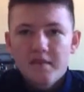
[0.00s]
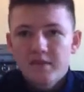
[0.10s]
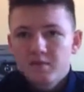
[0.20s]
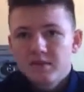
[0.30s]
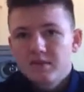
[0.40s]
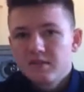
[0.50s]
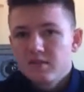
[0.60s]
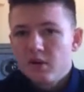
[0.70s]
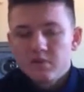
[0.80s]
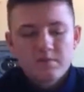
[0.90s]
this was
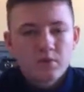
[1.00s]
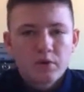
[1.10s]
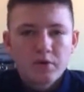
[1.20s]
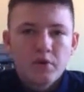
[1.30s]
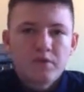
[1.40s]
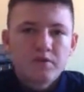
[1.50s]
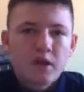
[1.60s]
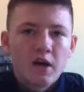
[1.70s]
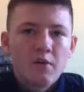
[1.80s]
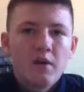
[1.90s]
not good enough,
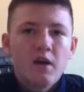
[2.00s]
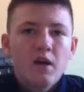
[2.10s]
so